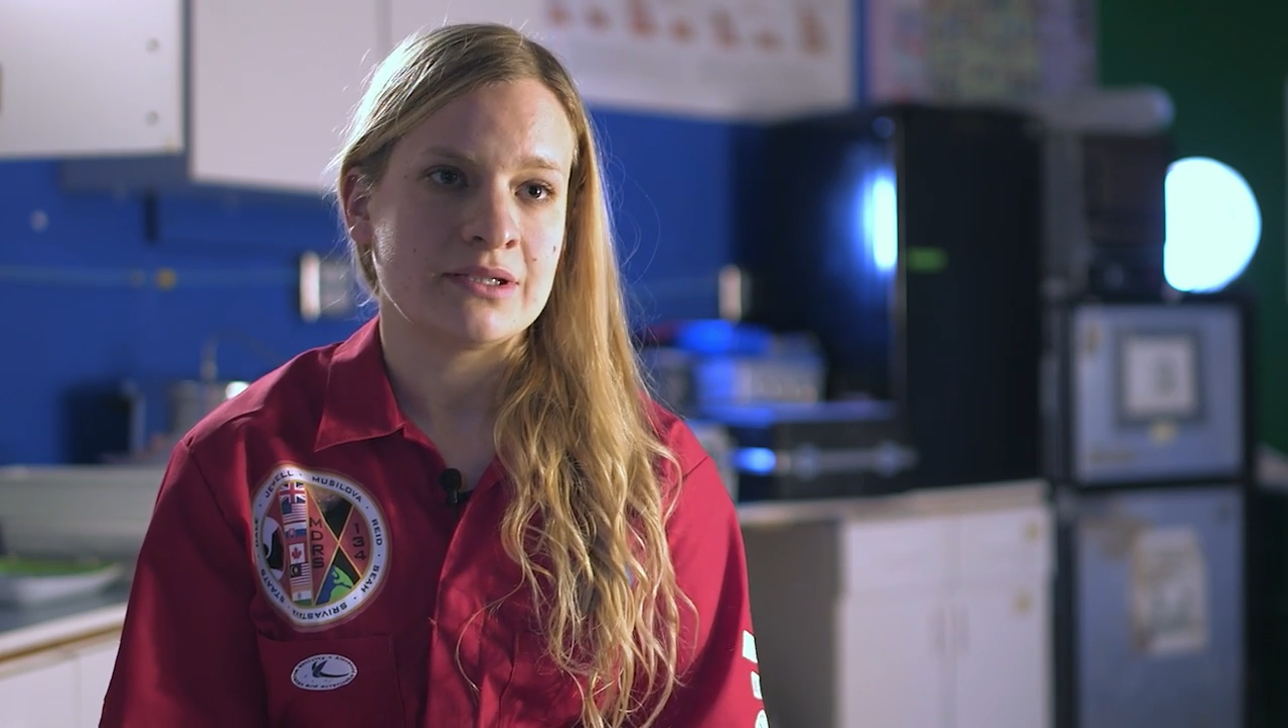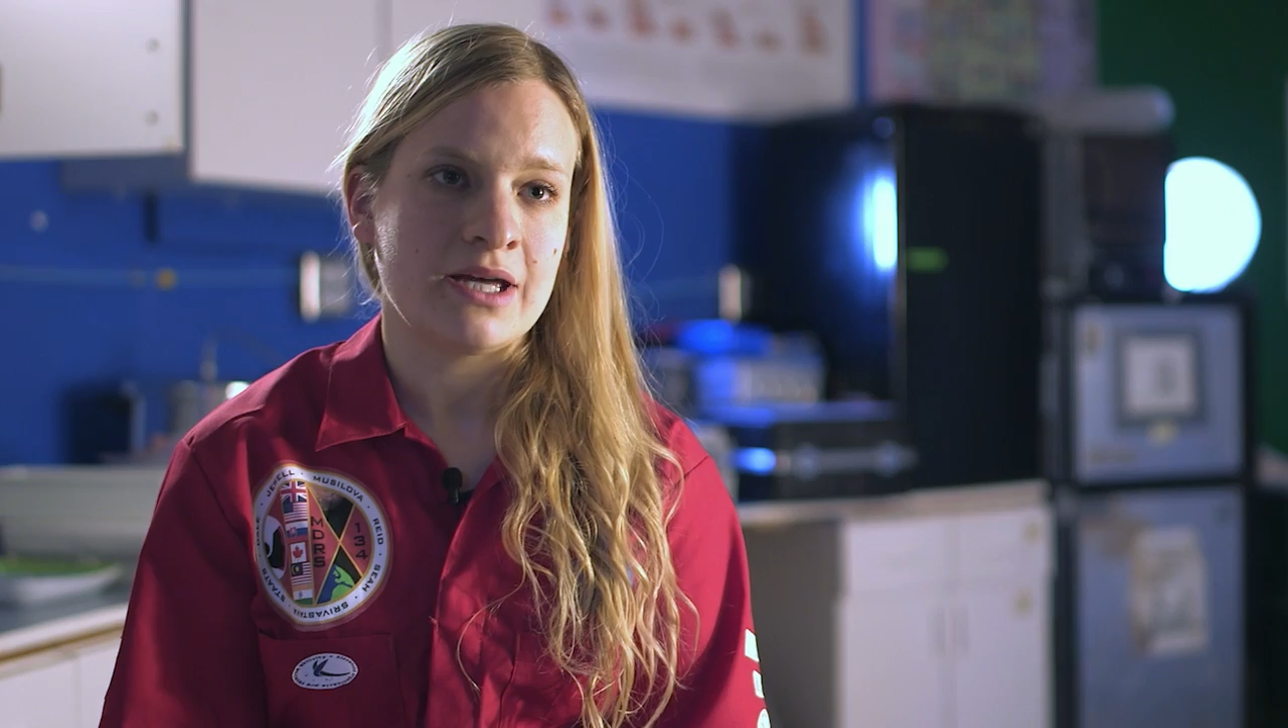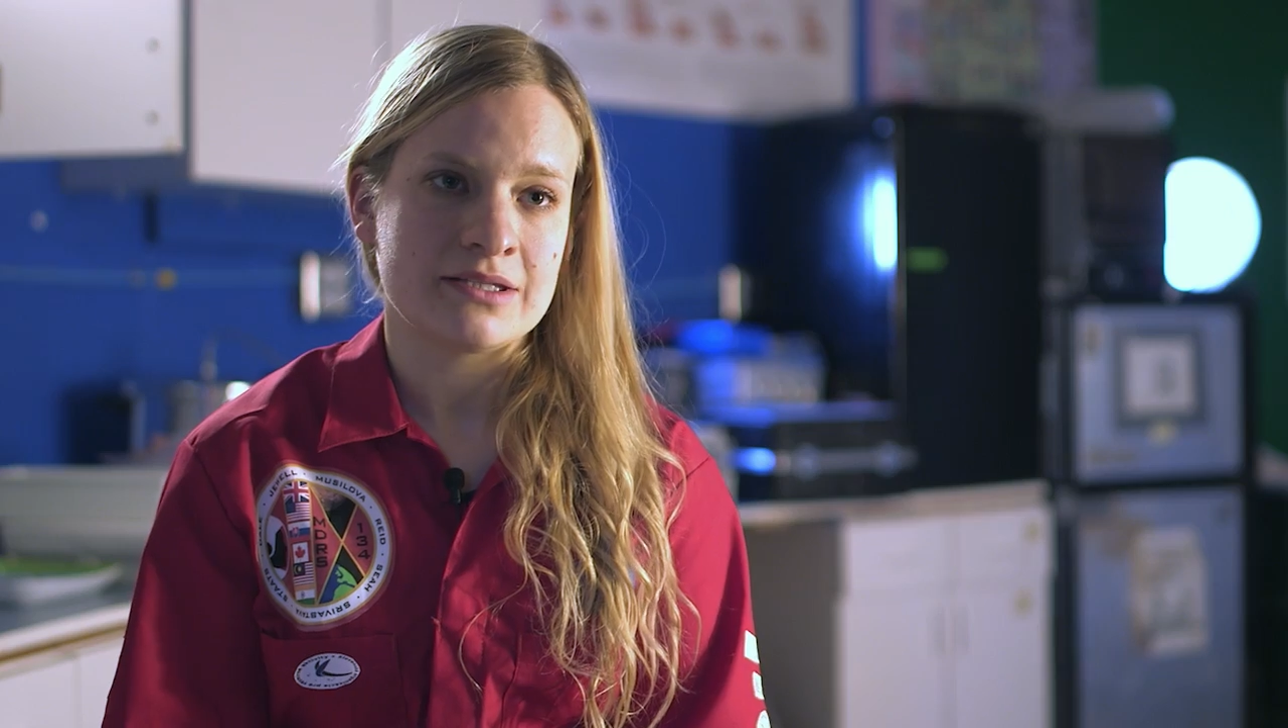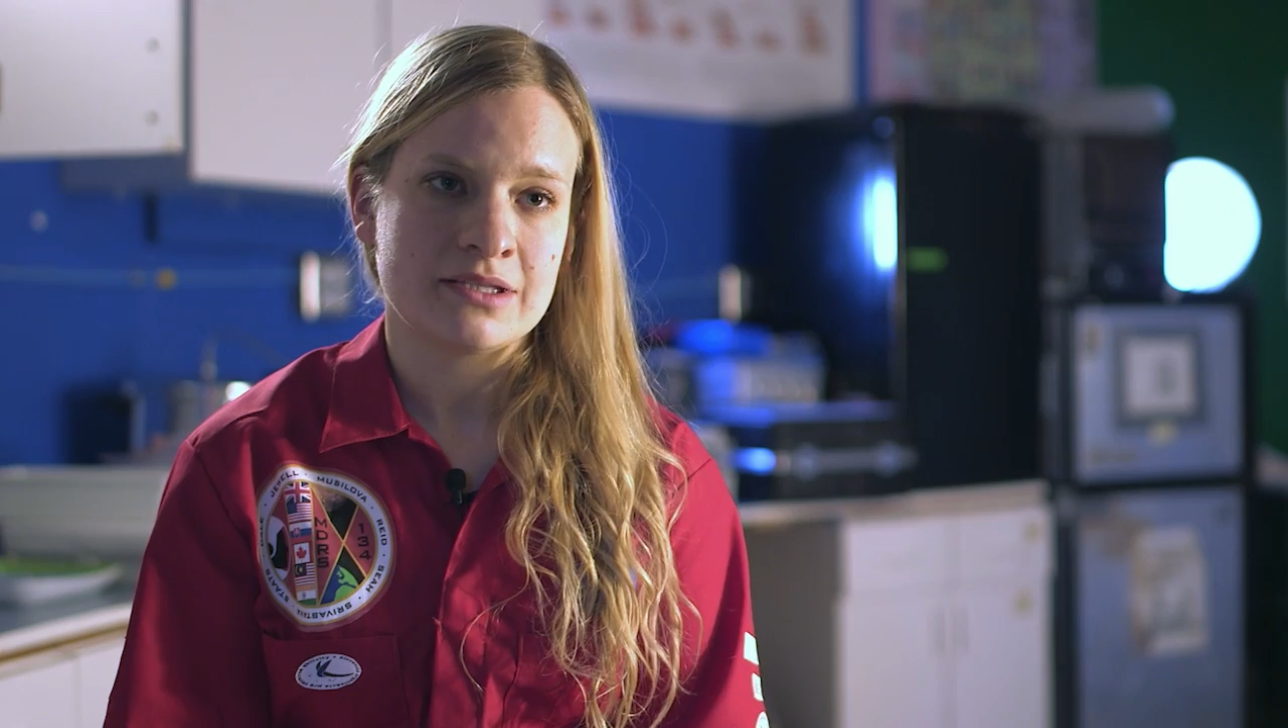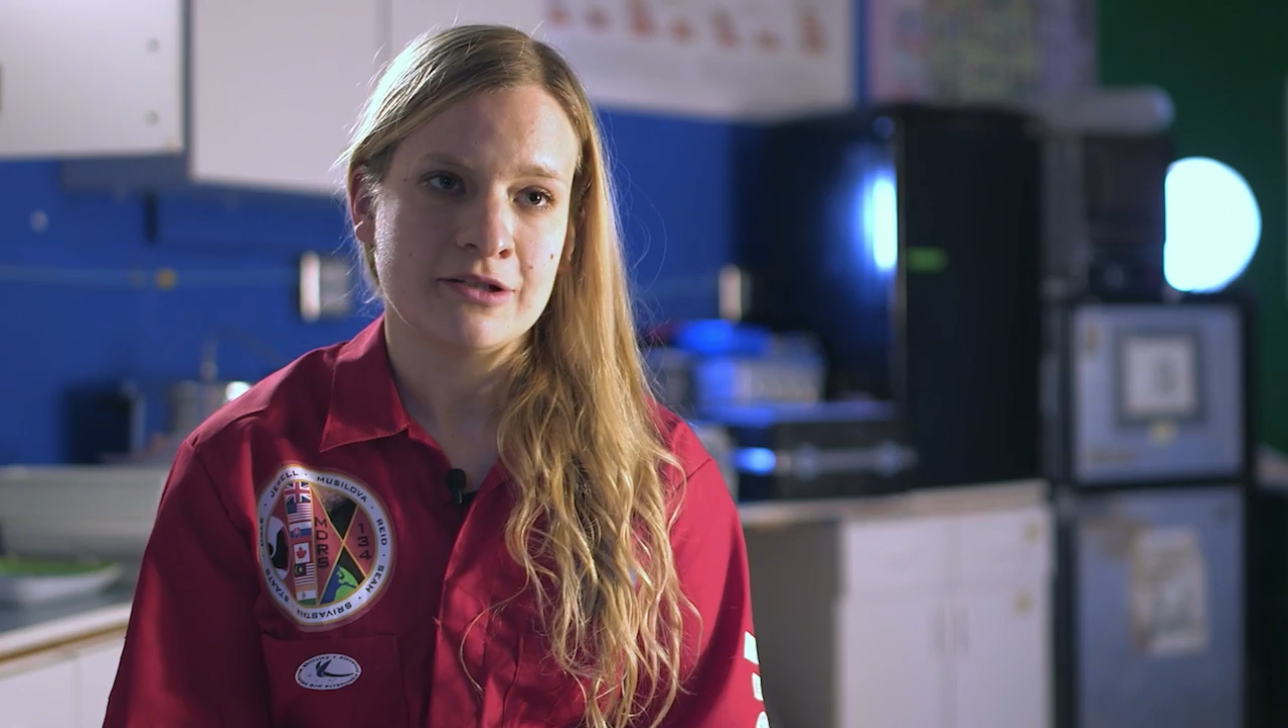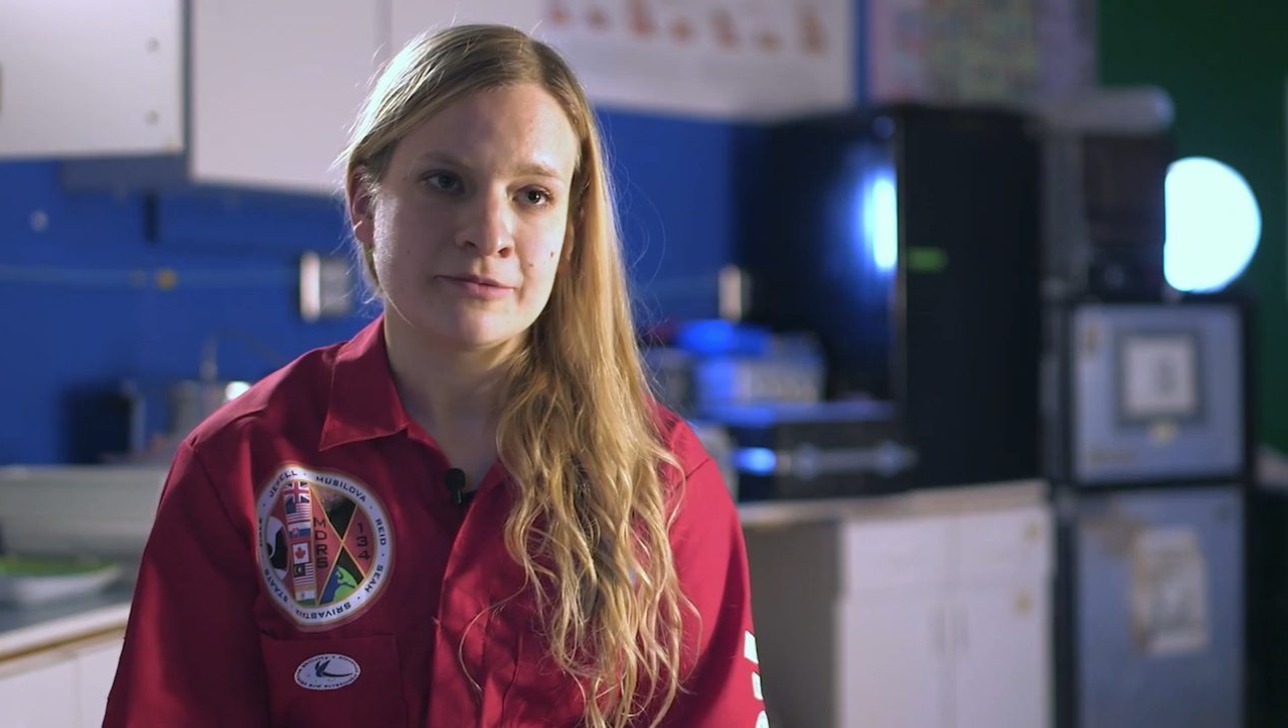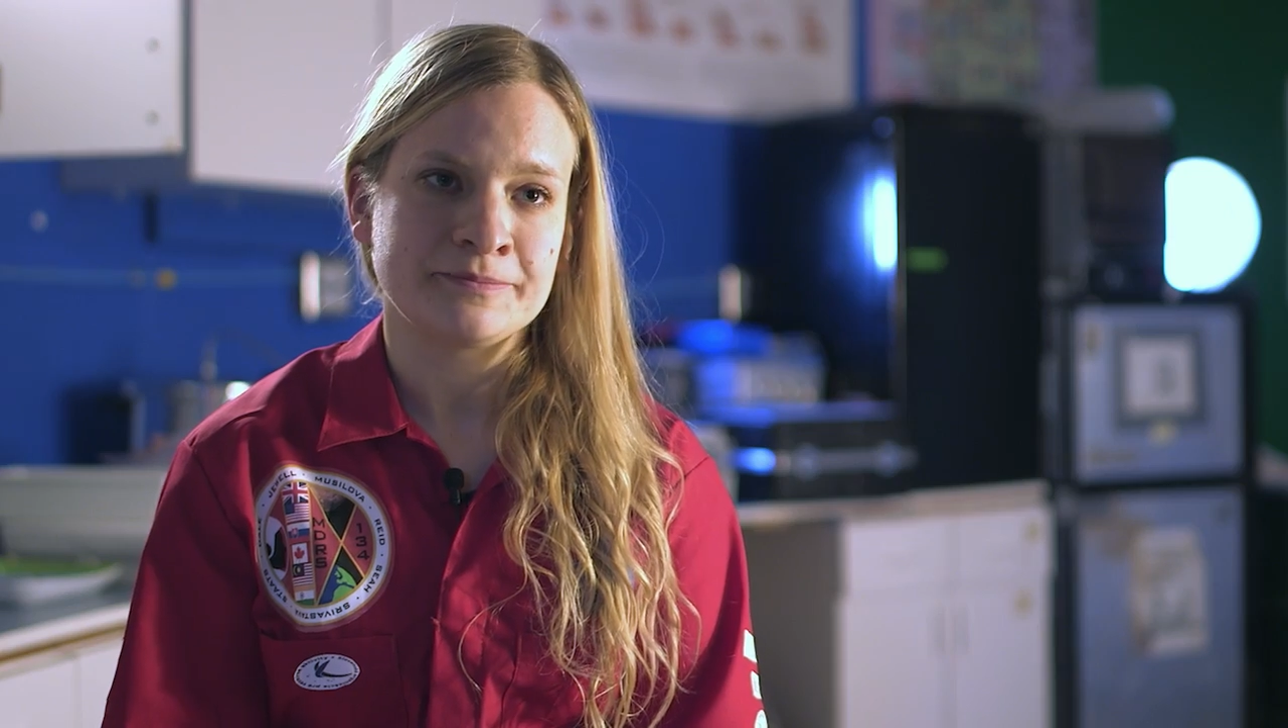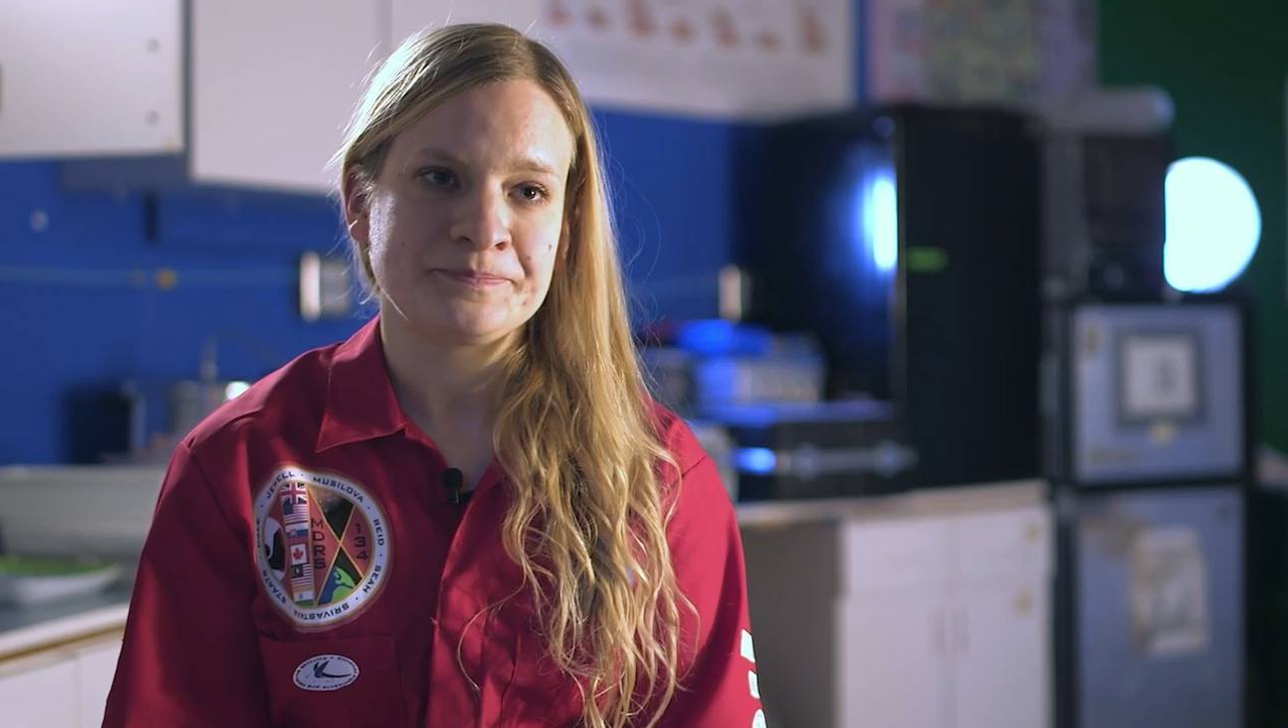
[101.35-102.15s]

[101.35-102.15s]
last year.